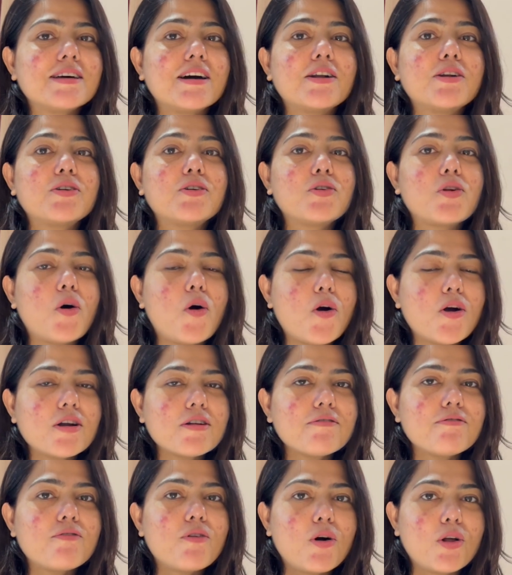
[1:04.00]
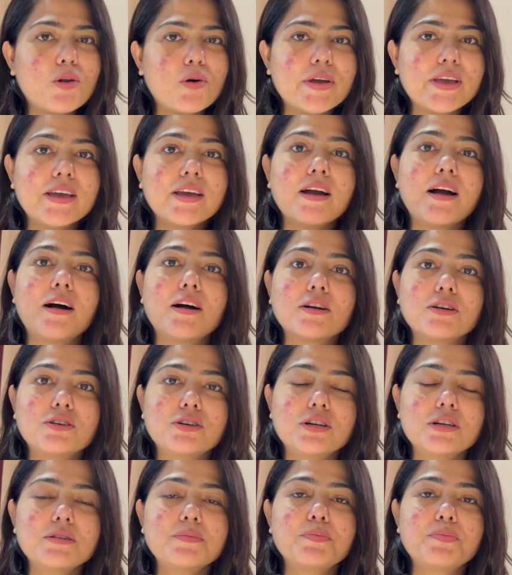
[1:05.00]
are not following a
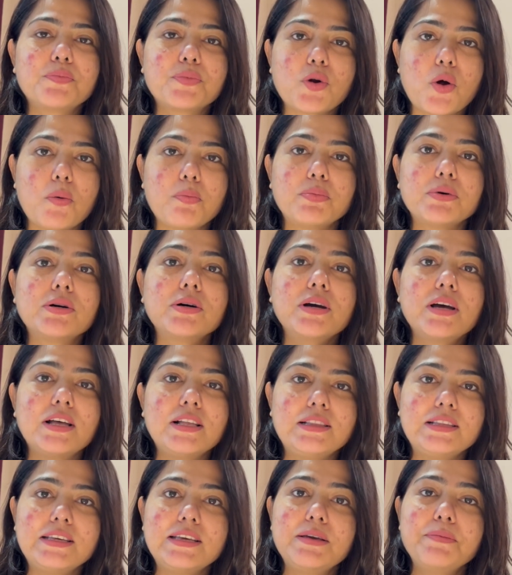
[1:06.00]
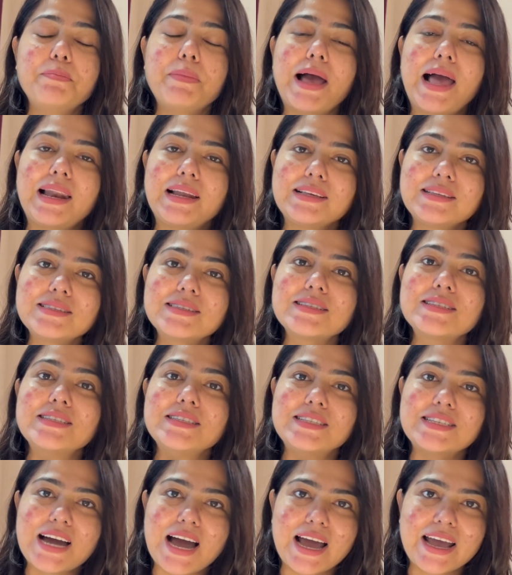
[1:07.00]
good, proper, healthy, balanced
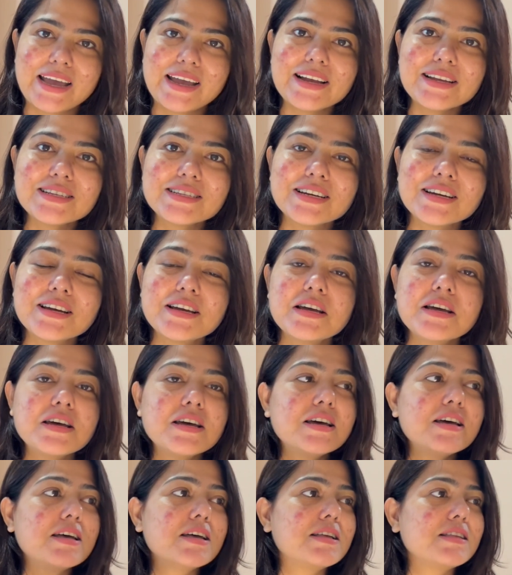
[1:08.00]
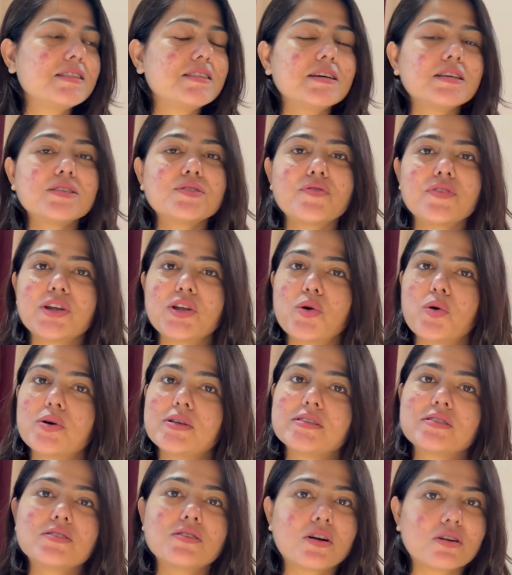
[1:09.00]
diet, this video
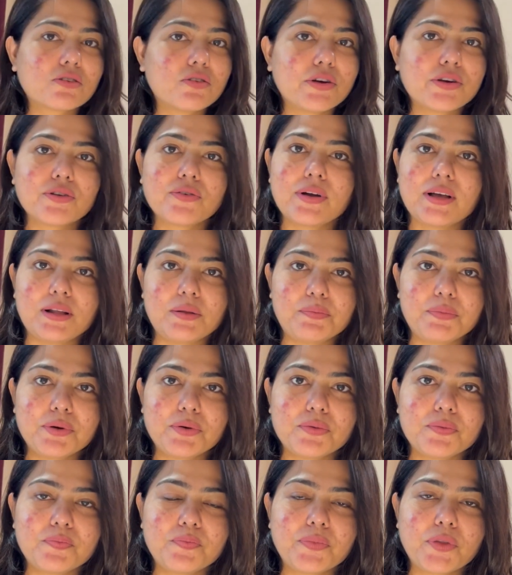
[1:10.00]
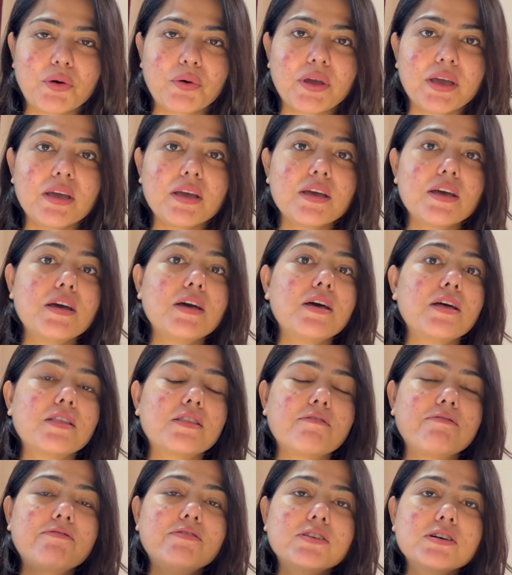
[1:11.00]
is not going to help you. Okay,
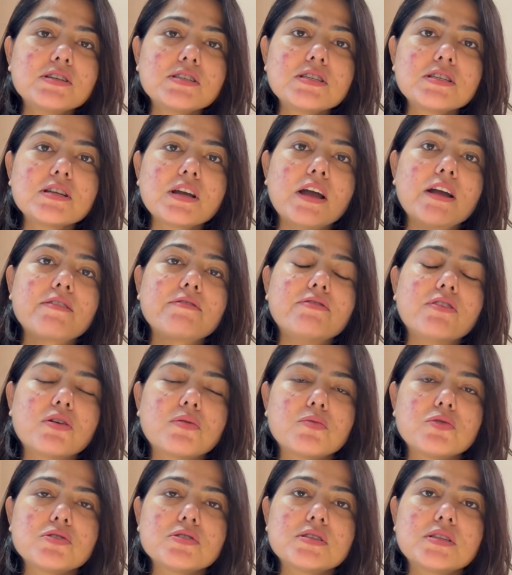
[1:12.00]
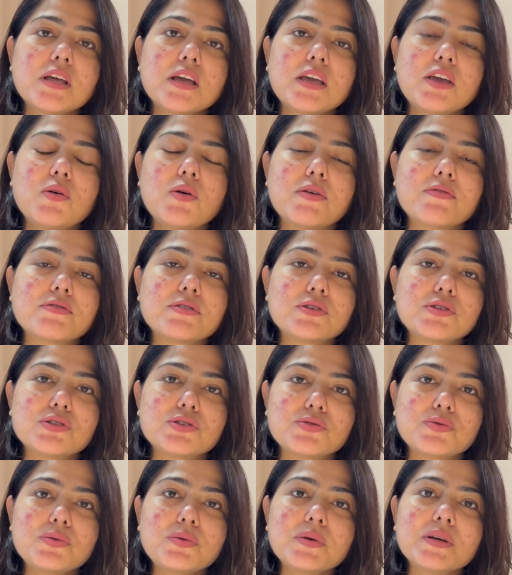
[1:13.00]
the first and foremost thing you have to
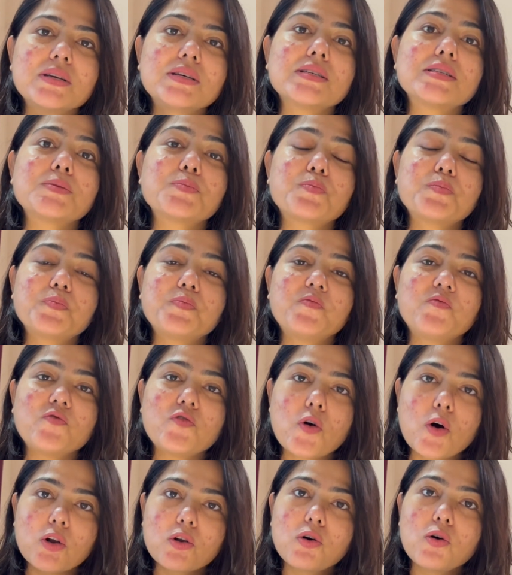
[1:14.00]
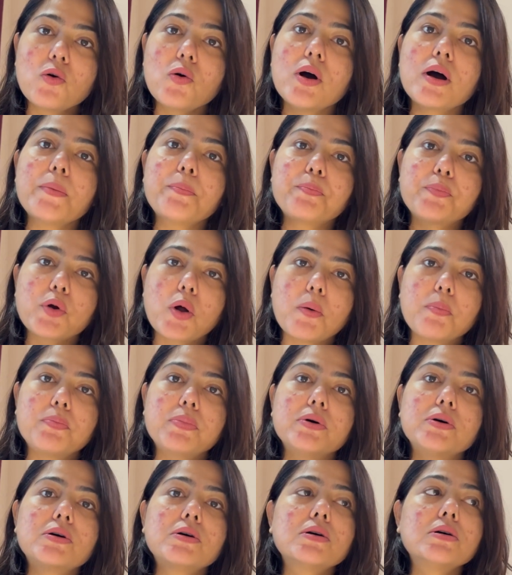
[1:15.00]
do is follow a
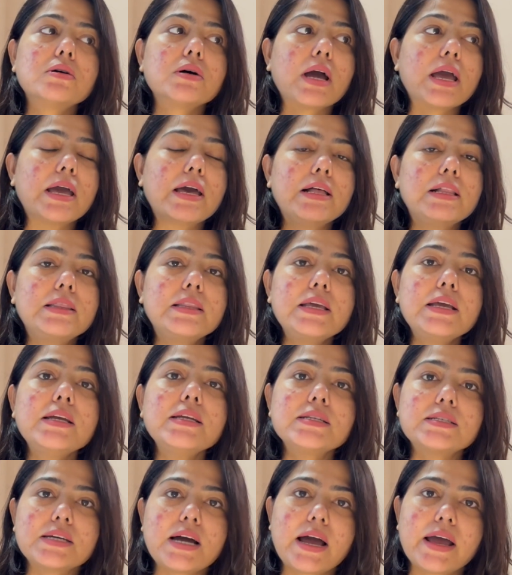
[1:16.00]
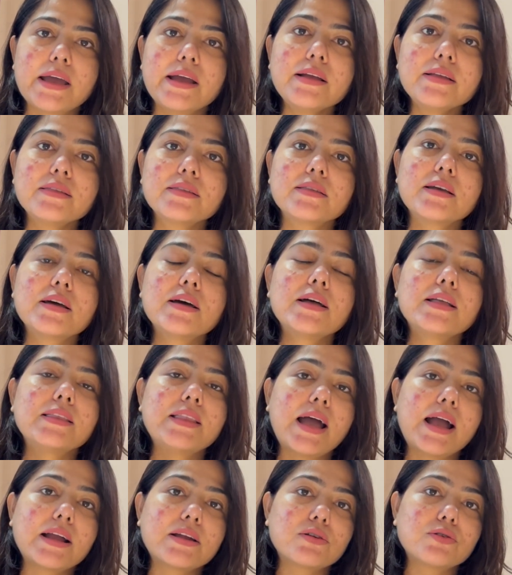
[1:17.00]
proper healthy diet
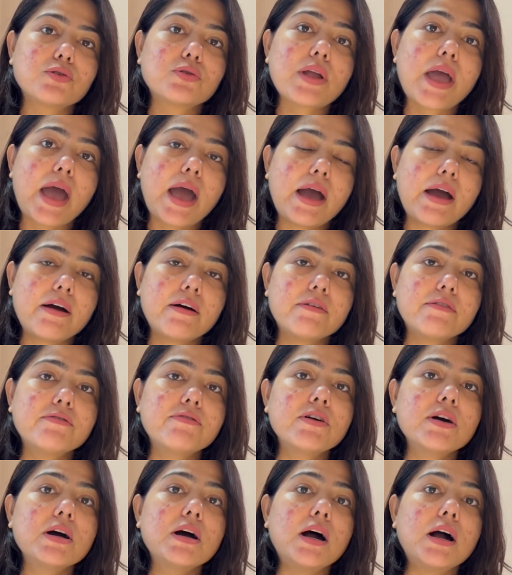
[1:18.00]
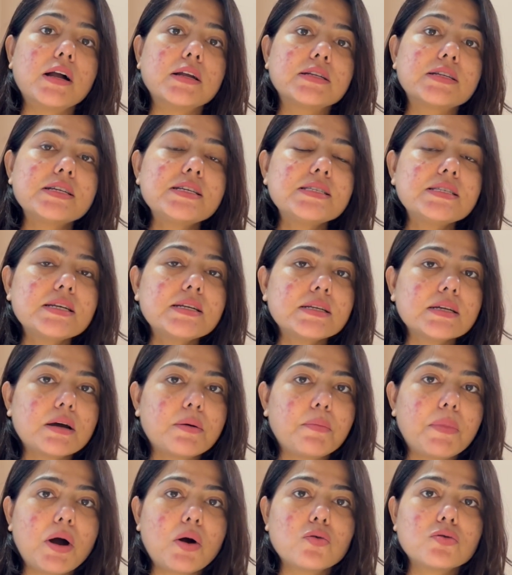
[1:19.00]
that would have a decent
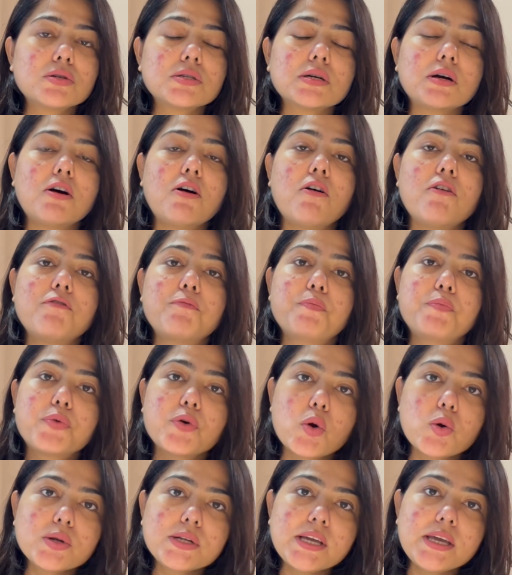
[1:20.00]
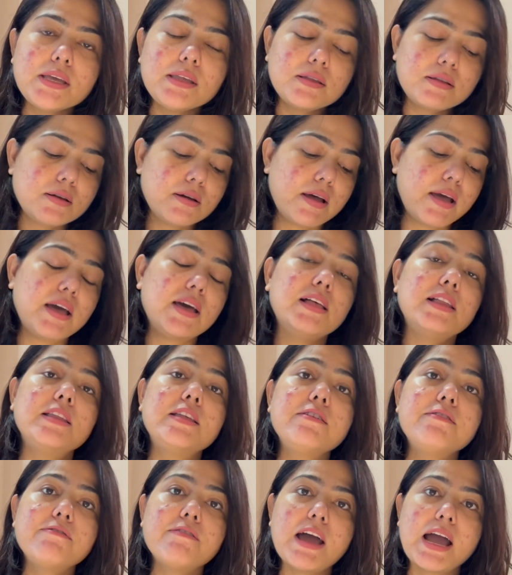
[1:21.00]
amount of protein,
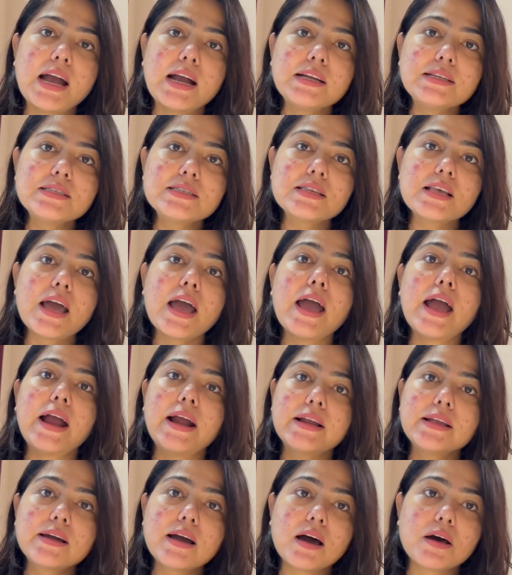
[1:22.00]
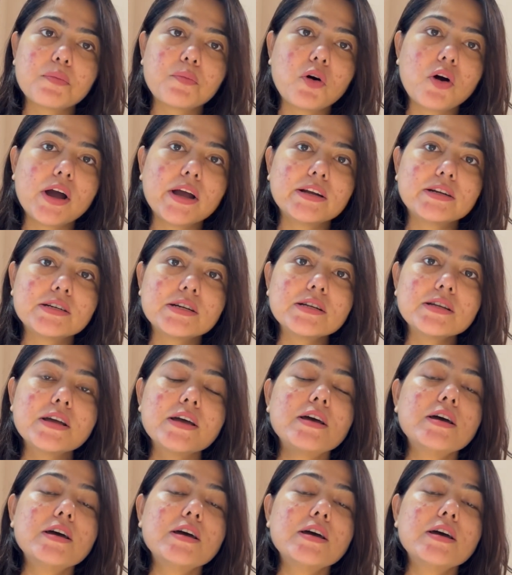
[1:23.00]
healthy fats and carbohydrate.